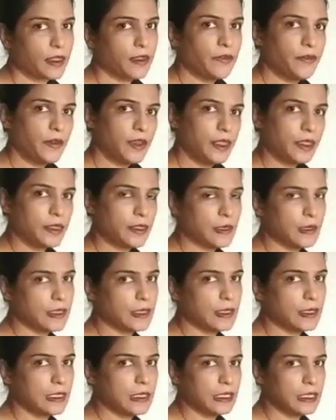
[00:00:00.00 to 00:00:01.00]
with
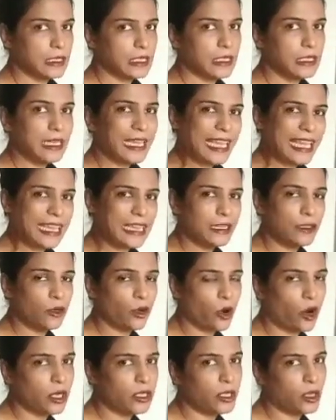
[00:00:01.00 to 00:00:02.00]
a
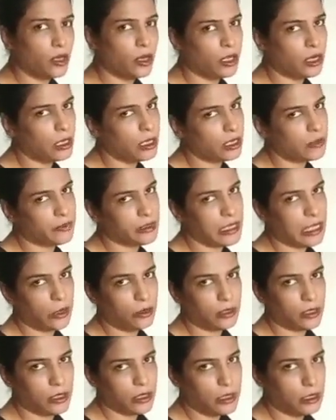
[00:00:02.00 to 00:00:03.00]
not or
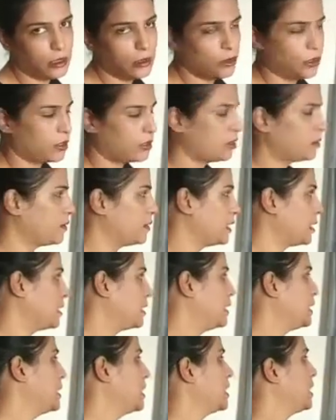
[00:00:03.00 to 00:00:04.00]
without a not.
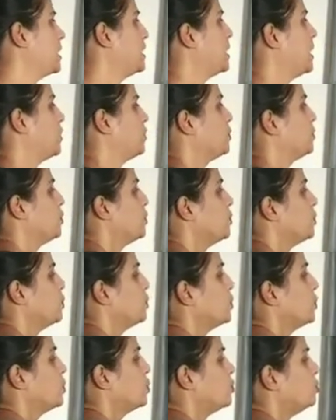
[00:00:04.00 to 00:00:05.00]
Now,
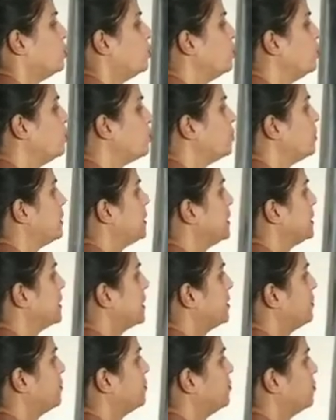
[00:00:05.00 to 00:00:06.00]
do will
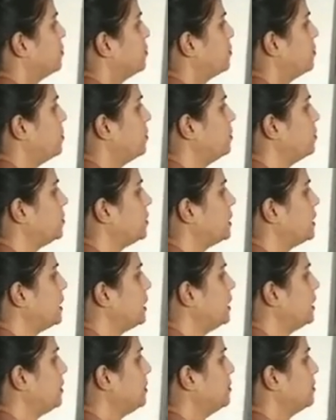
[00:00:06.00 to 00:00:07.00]
come for plural,
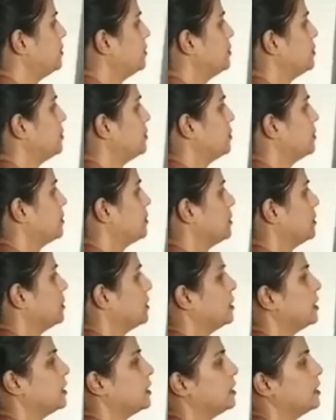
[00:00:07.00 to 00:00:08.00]

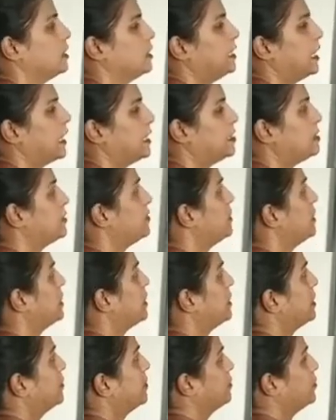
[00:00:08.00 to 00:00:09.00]
does will
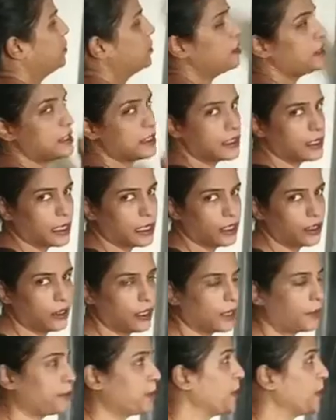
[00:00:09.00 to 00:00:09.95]
come for singular.